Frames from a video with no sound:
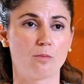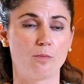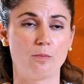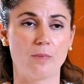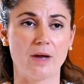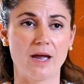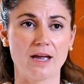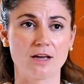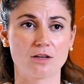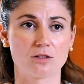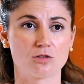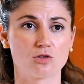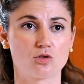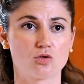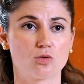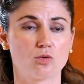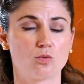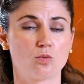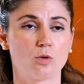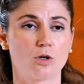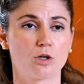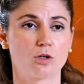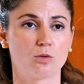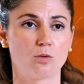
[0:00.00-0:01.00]
Banks
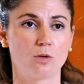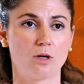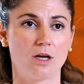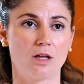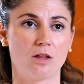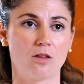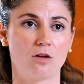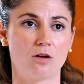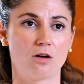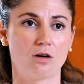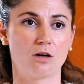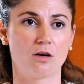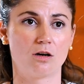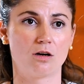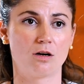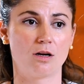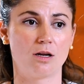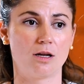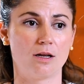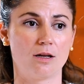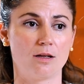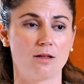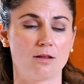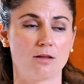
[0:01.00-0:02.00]
should work together,
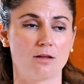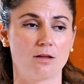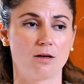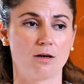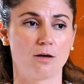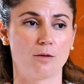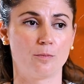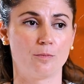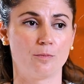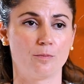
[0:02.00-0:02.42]
and